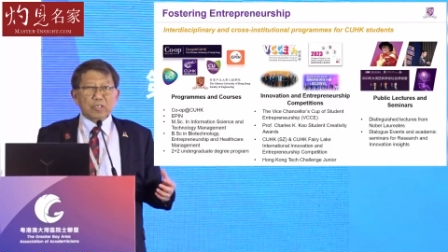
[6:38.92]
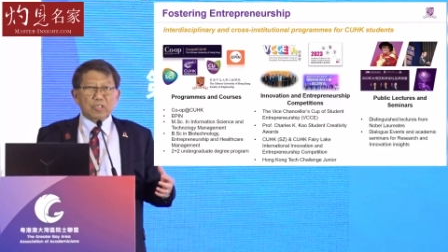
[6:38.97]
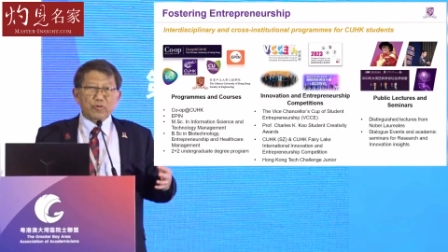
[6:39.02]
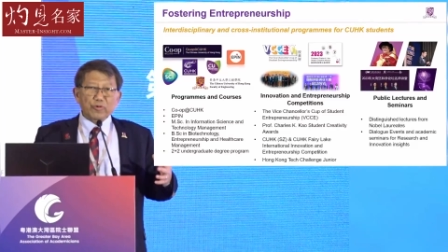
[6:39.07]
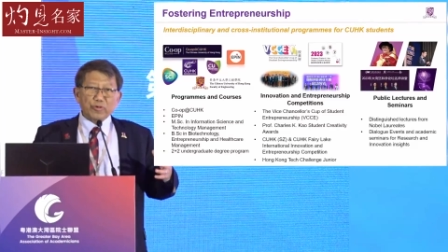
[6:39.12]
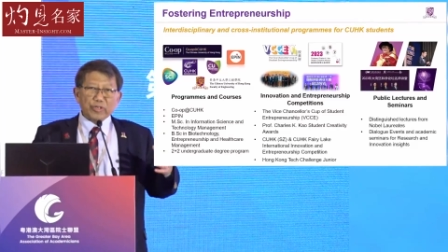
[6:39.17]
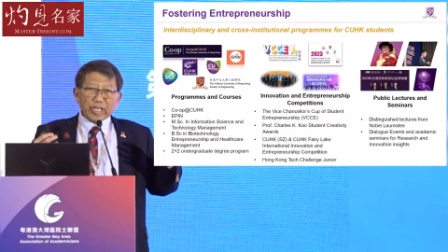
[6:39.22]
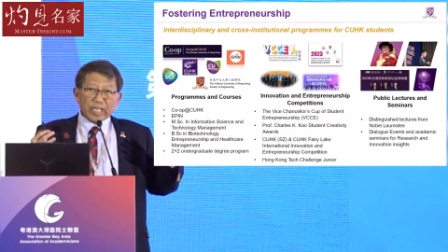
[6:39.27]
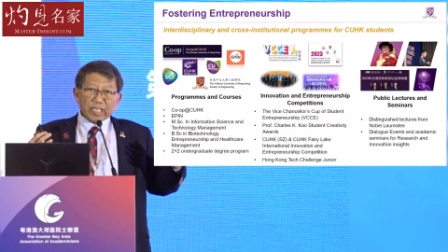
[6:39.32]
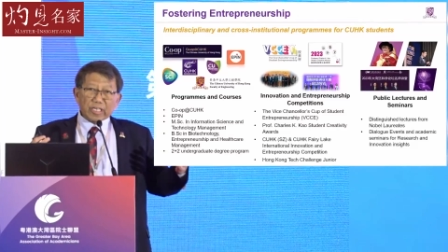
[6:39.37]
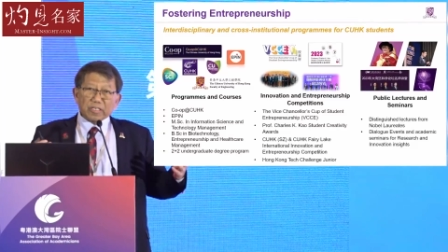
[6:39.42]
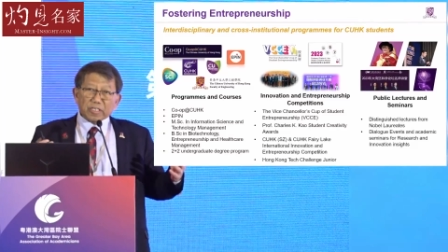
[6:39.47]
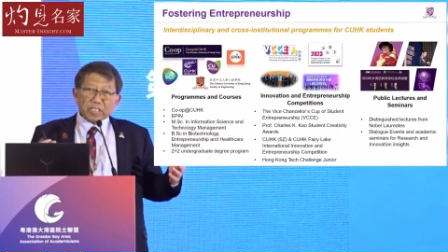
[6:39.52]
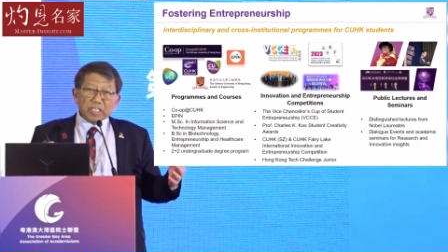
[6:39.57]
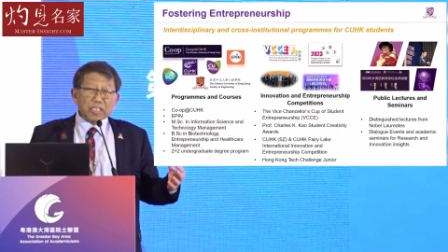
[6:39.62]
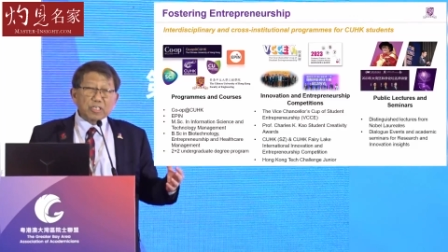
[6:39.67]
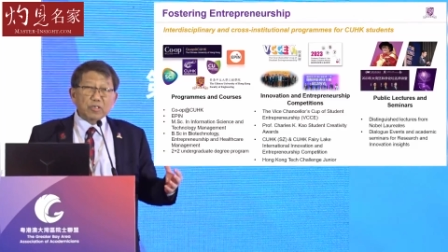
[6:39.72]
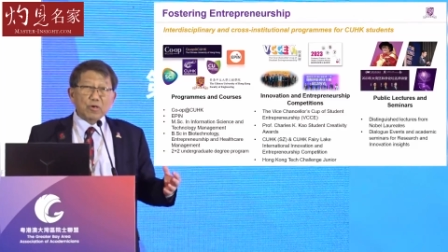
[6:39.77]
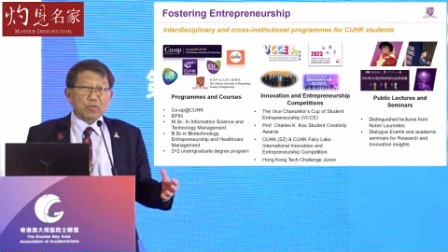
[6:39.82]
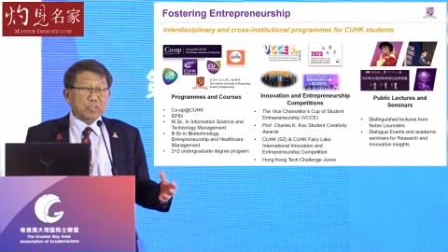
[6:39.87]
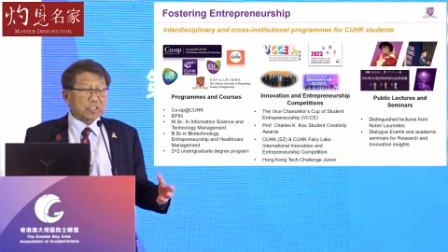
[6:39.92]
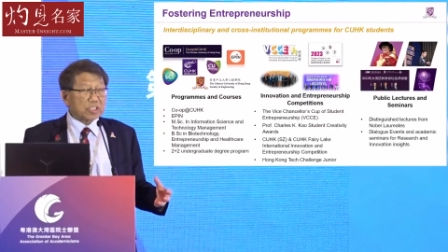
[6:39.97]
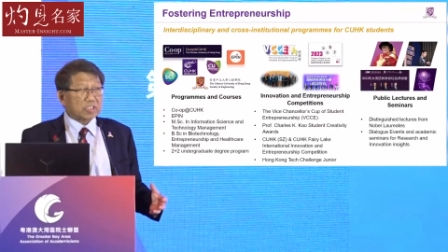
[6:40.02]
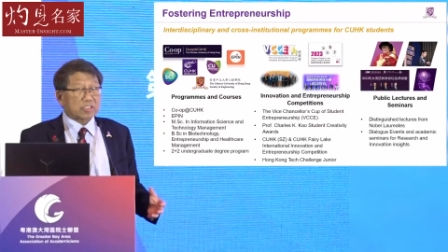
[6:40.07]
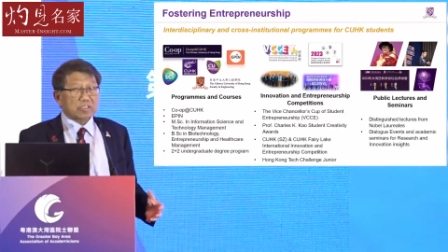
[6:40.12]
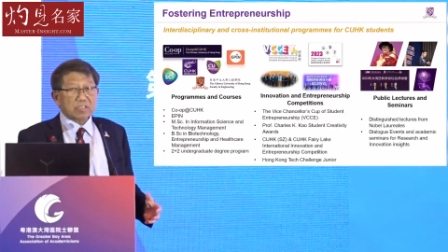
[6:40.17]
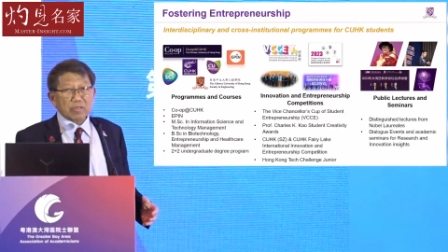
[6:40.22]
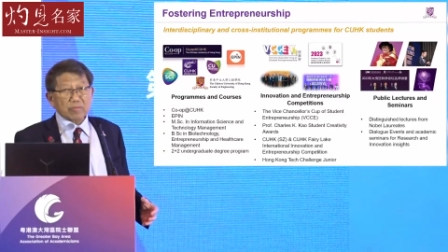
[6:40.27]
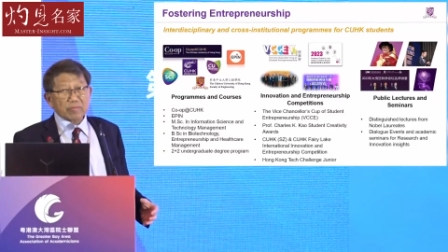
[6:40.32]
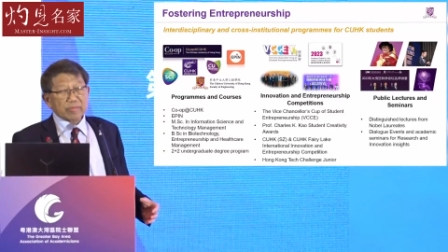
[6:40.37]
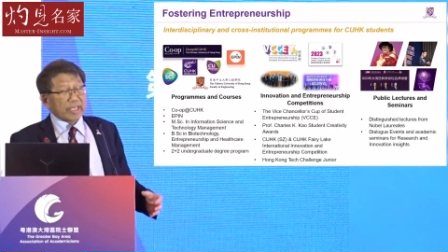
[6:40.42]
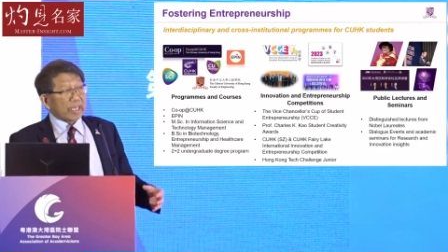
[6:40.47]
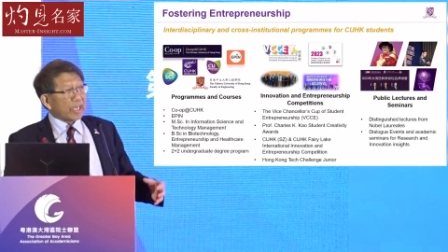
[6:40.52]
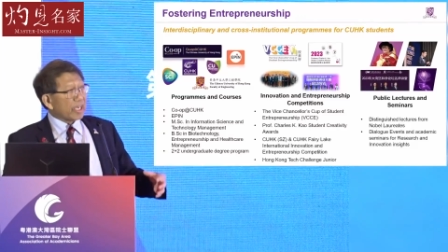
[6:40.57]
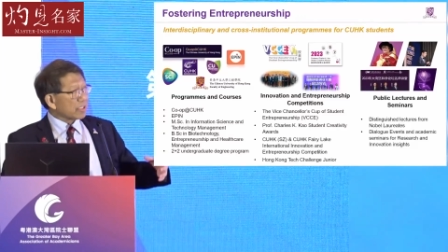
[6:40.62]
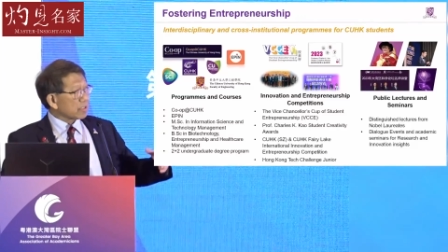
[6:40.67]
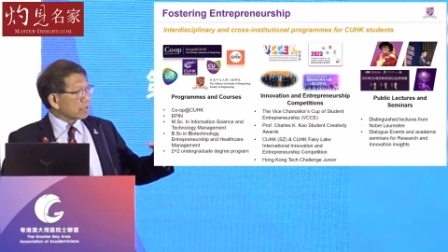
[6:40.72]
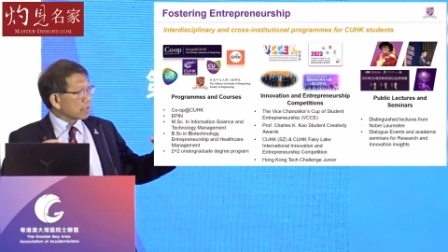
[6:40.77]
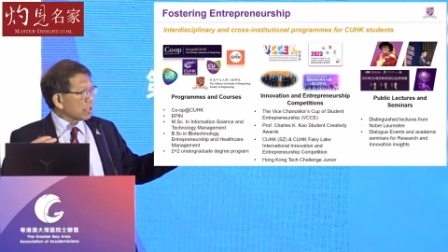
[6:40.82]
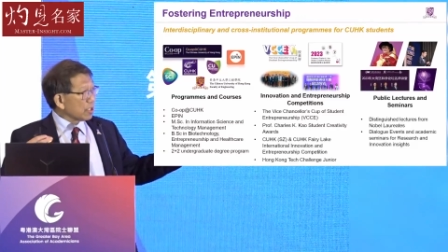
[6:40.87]
create an ecosystem that
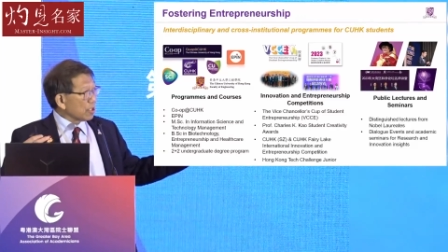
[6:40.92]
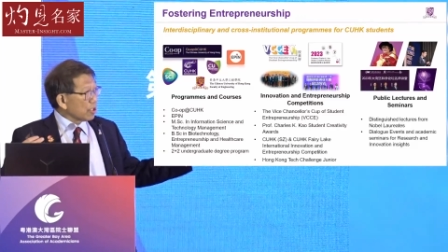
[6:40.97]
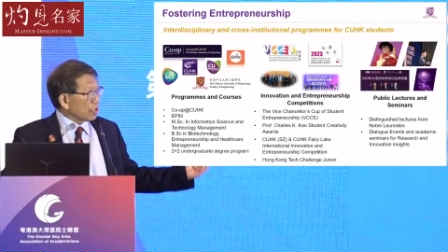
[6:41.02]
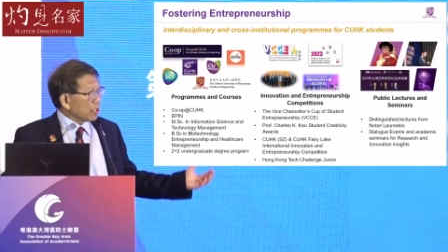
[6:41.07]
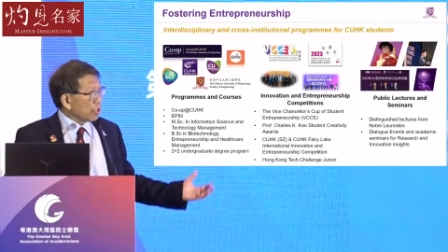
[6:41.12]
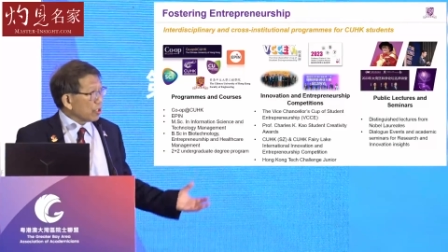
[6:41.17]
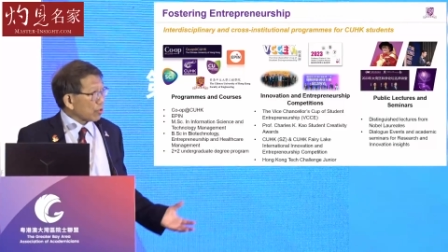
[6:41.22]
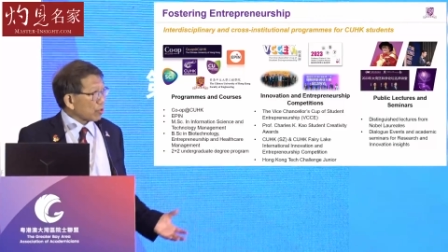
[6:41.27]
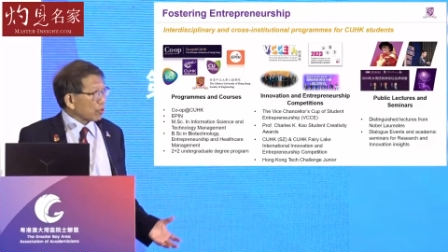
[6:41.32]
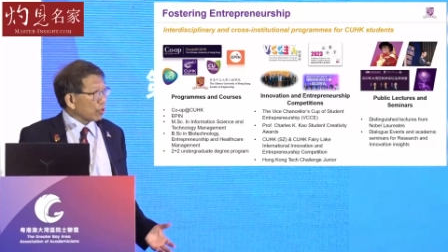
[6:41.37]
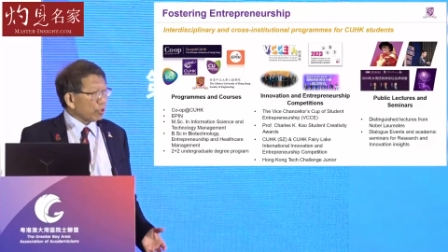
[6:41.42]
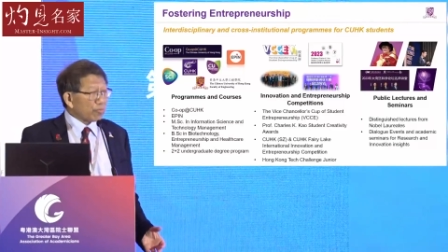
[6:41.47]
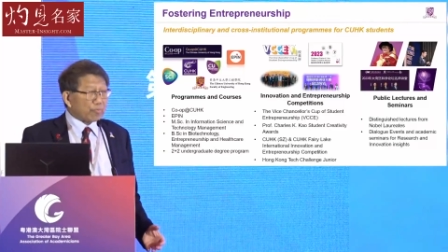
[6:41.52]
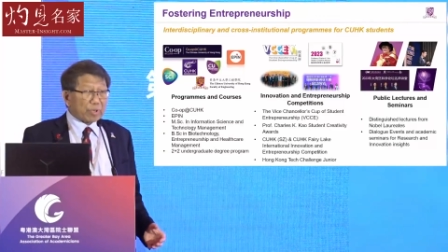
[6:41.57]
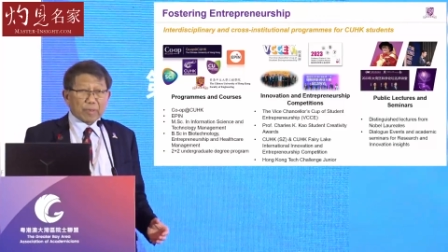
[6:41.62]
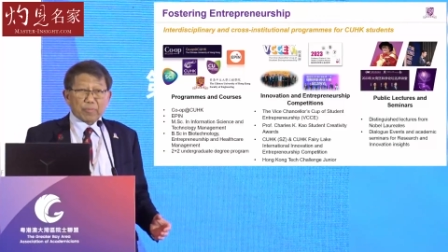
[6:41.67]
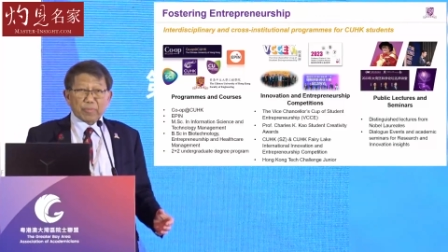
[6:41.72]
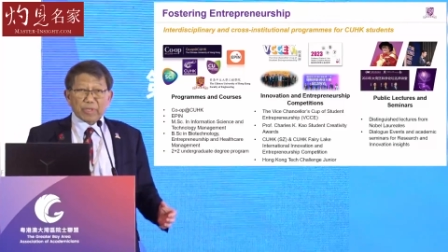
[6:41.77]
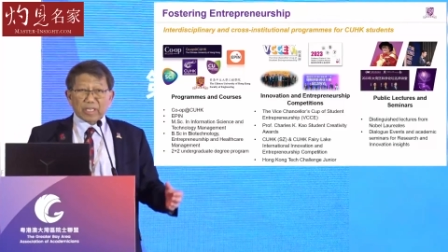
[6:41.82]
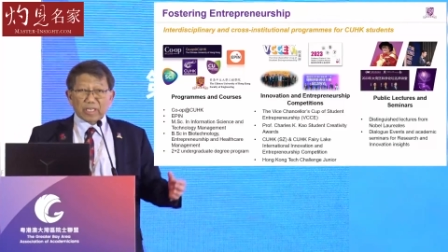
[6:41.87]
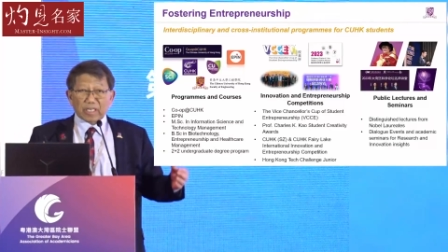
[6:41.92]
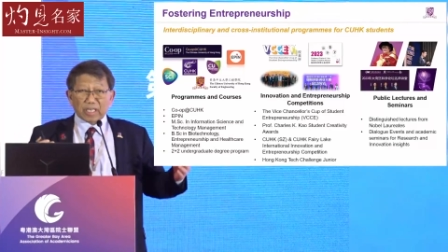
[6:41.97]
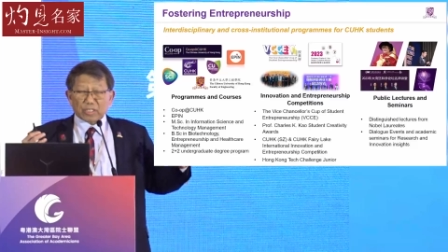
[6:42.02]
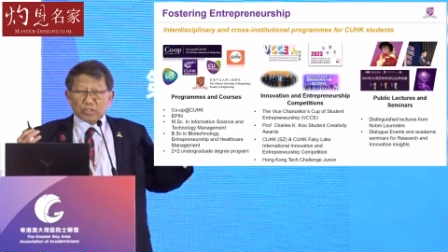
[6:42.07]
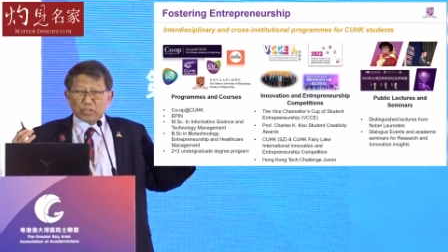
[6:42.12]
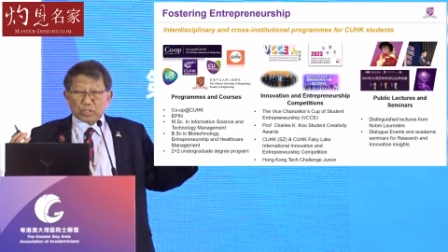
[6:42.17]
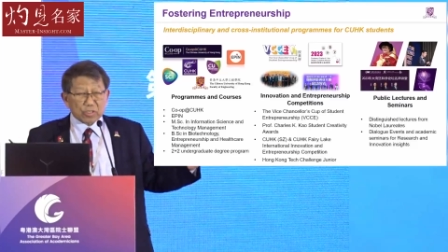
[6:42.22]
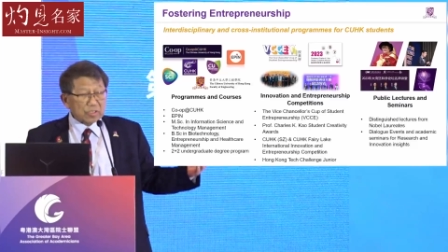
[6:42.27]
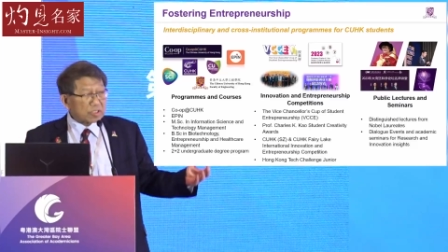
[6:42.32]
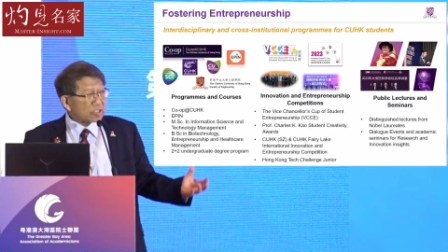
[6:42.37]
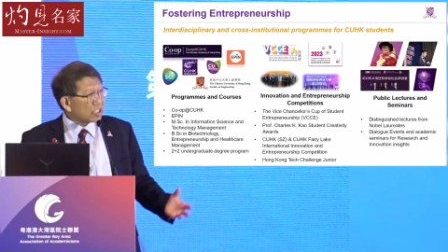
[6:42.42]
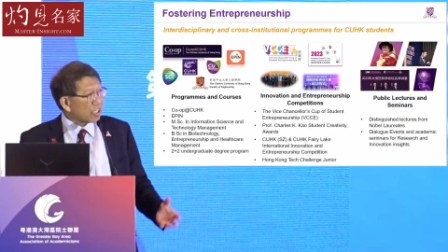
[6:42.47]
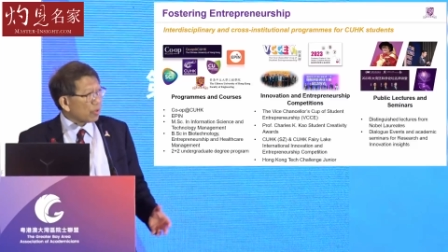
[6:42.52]
has you know, good public lectures,